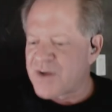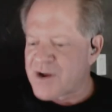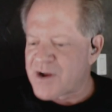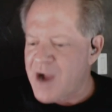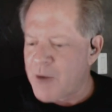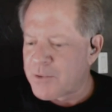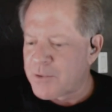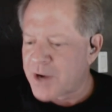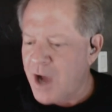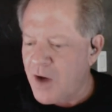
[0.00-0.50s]

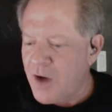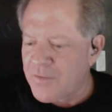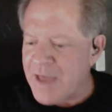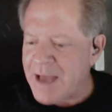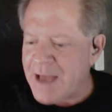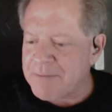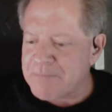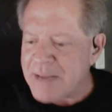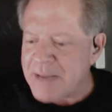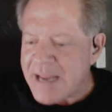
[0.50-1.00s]
out what all
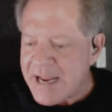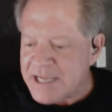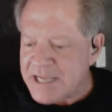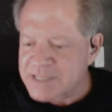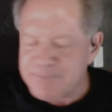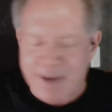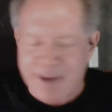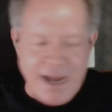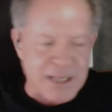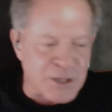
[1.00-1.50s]
that means
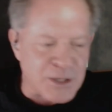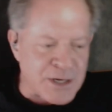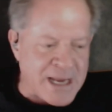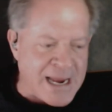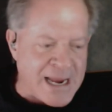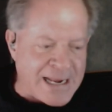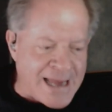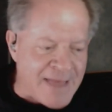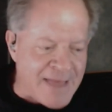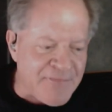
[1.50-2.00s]
by
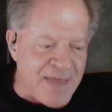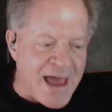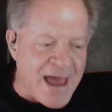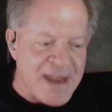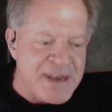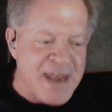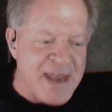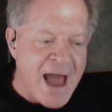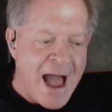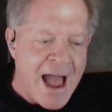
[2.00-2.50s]
looking at that
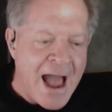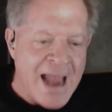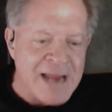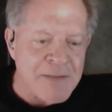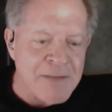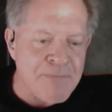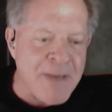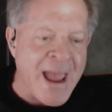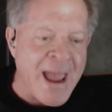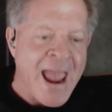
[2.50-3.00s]

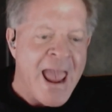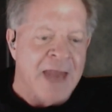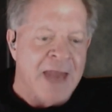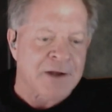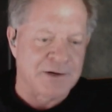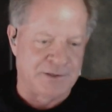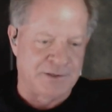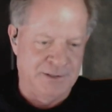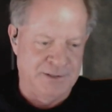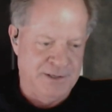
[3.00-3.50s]

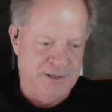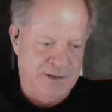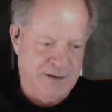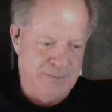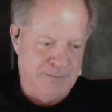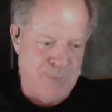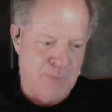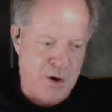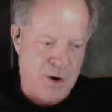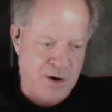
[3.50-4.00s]
9-panel
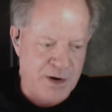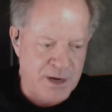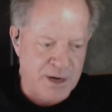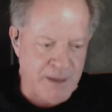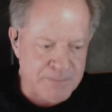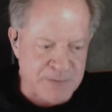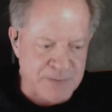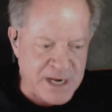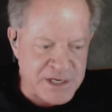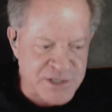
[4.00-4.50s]
market
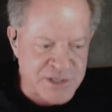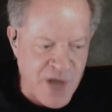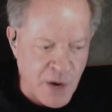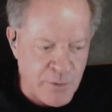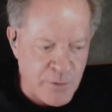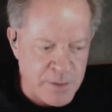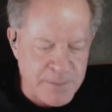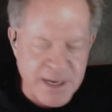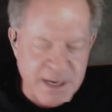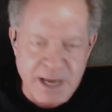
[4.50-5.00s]
update chart.
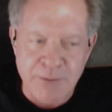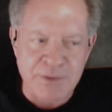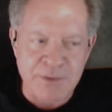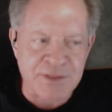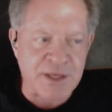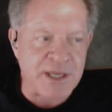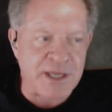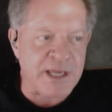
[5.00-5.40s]
We begin with the